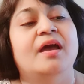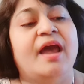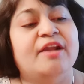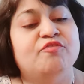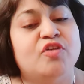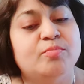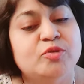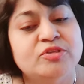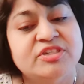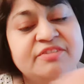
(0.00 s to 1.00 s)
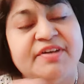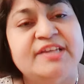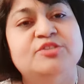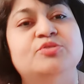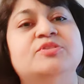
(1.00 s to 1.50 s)
And from those
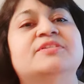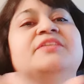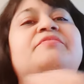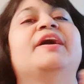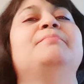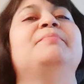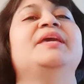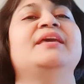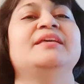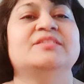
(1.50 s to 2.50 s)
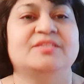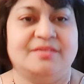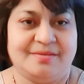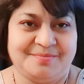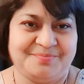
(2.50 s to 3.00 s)
divine source, the divine
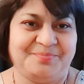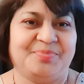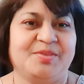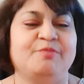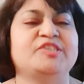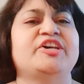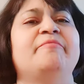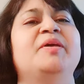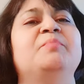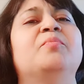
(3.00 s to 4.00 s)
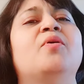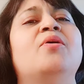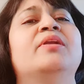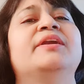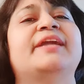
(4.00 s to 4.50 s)
beings, which have been
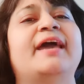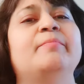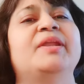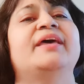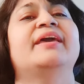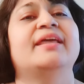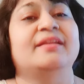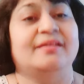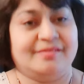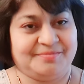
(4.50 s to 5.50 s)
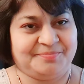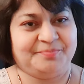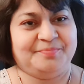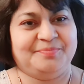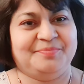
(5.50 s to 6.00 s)
born time and again
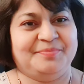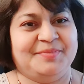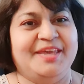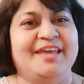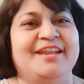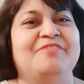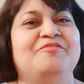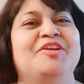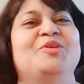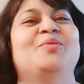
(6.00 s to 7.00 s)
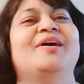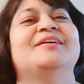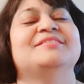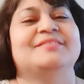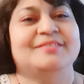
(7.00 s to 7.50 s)
in every
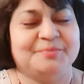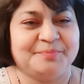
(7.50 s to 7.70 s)
yugas,